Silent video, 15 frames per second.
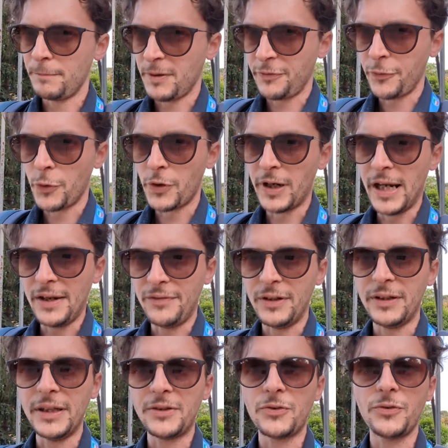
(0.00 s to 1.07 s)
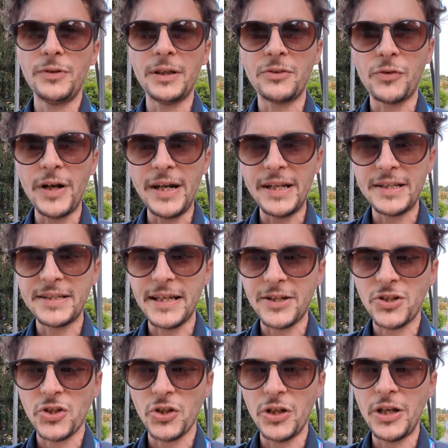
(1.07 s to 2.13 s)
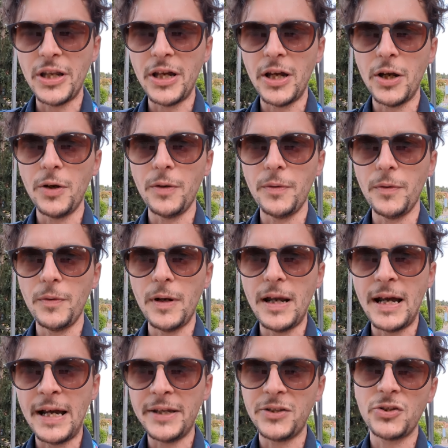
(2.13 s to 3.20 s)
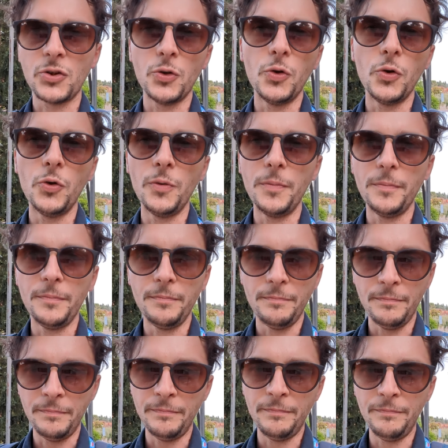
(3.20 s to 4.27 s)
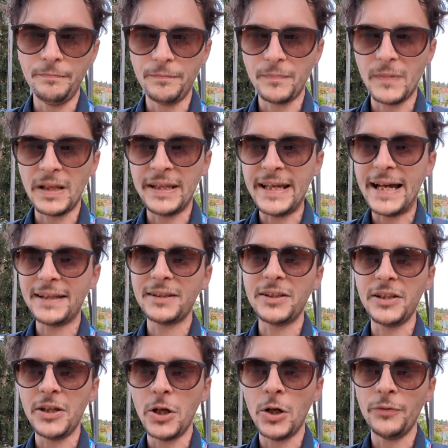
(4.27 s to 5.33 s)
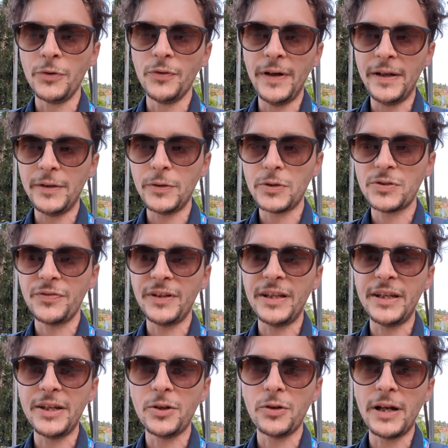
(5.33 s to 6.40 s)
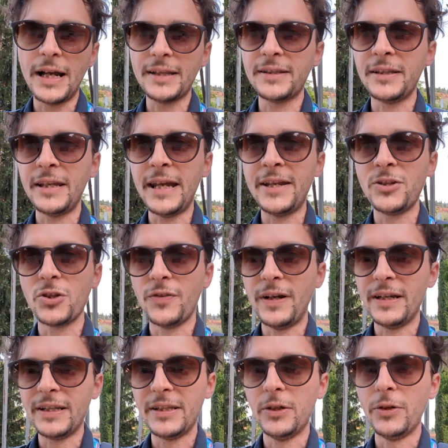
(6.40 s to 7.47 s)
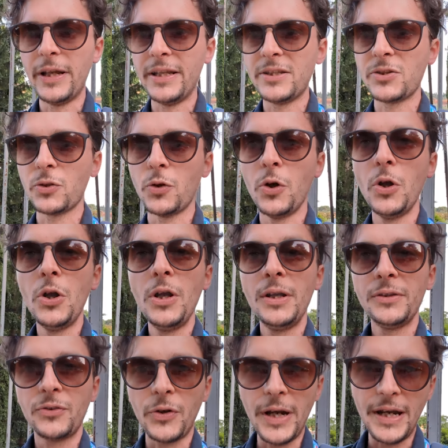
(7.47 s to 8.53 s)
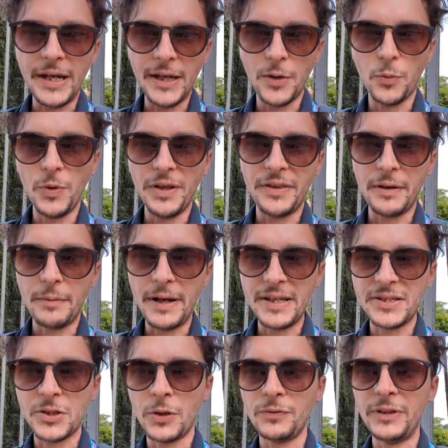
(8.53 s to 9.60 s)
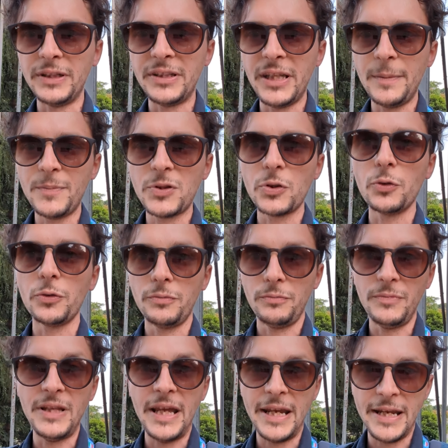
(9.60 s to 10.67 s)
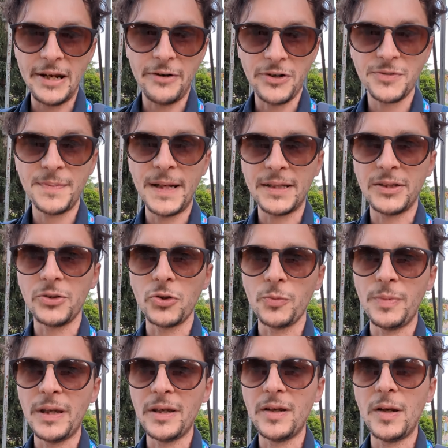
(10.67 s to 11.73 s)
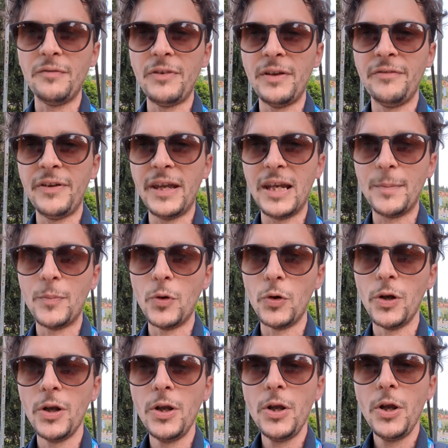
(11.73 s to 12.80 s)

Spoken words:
Before leaving the training session, I saw Gatti of Juventus, Federico Gatti and Giovanni Di Lorenzo training with the rest of the team, so they are expected to be available